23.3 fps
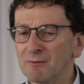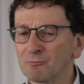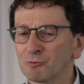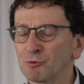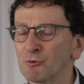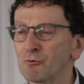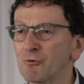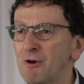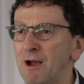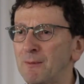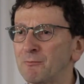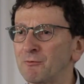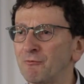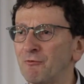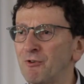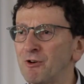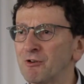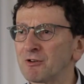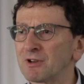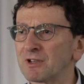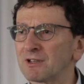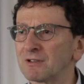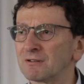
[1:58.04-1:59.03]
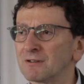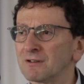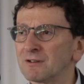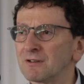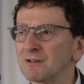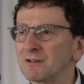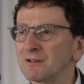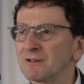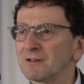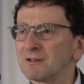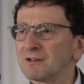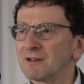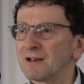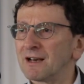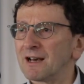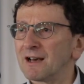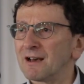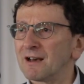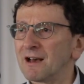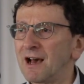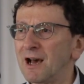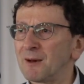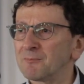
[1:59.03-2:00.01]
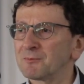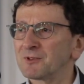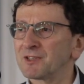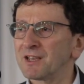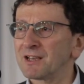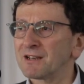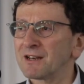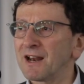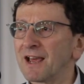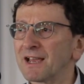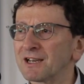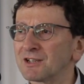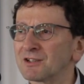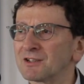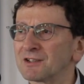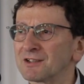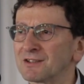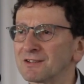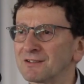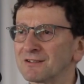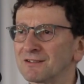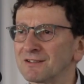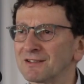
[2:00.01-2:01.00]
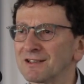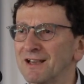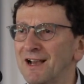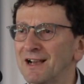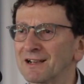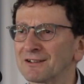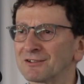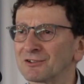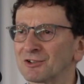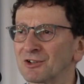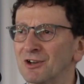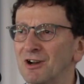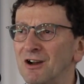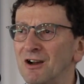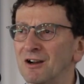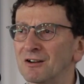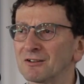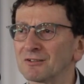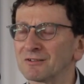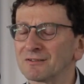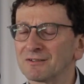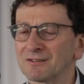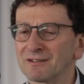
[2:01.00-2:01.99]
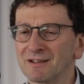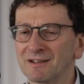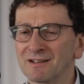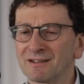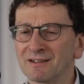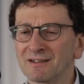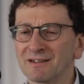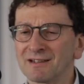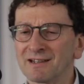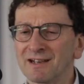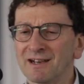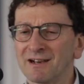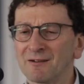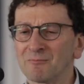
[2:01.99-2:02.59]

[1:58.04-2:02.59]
grew up a very upset and anxious young child, and